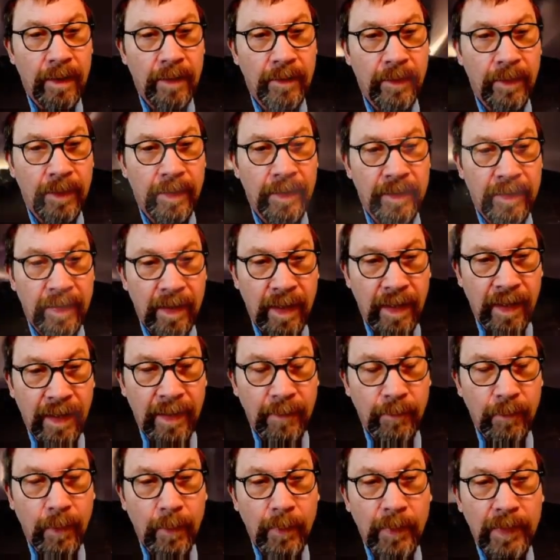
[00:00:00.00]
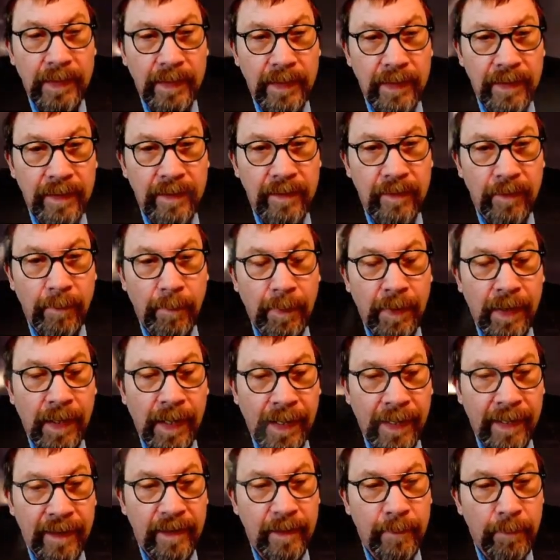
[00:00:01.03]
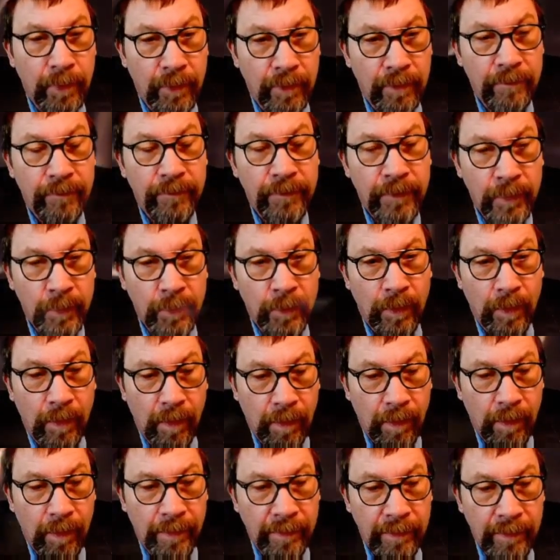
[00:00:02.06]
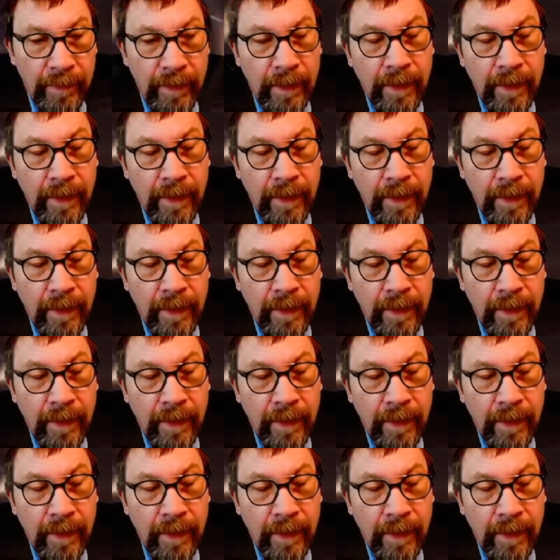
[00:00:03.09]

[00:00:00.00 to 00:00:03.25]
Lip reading: to the time where we need to plan to put fuel on.